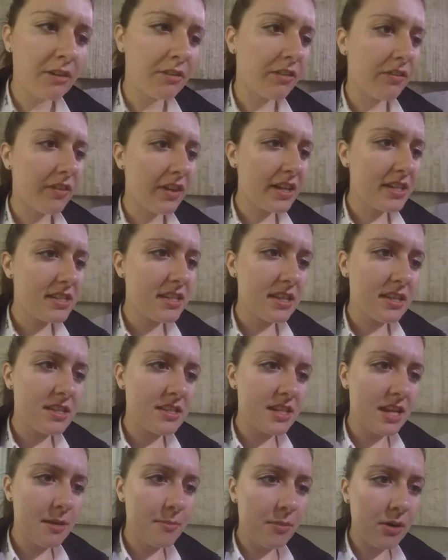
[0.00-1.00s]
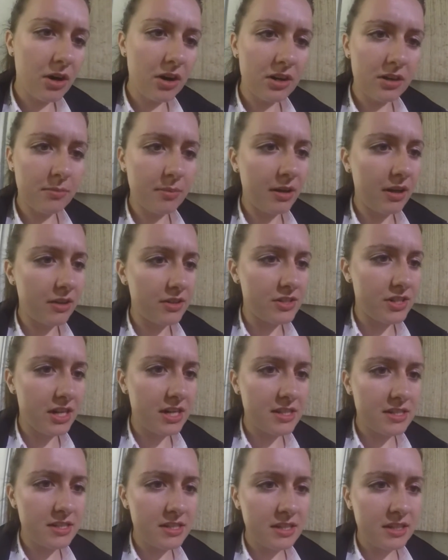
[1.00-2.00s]
reflects at the same bar and
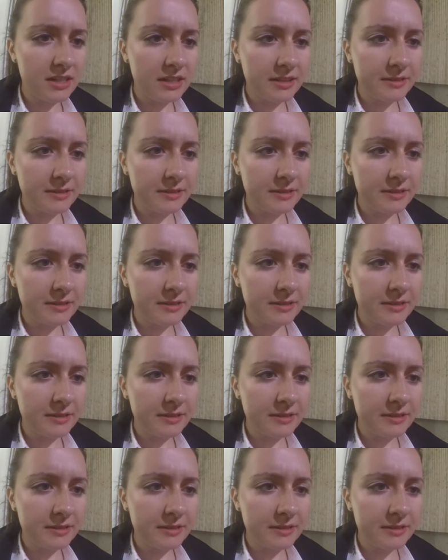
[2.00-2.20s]
apologises.